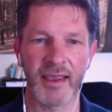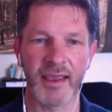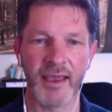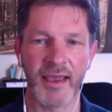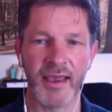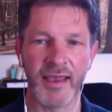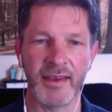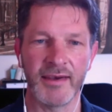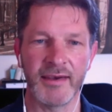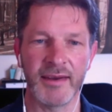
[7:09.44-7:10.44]

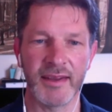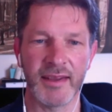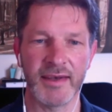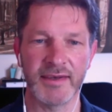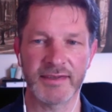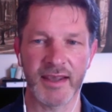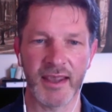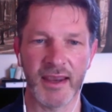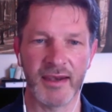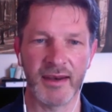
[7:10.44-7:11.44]
and
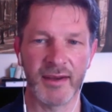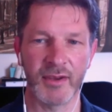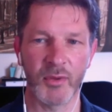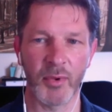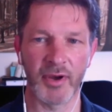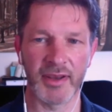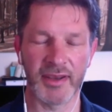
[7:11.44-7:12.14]
inside the body.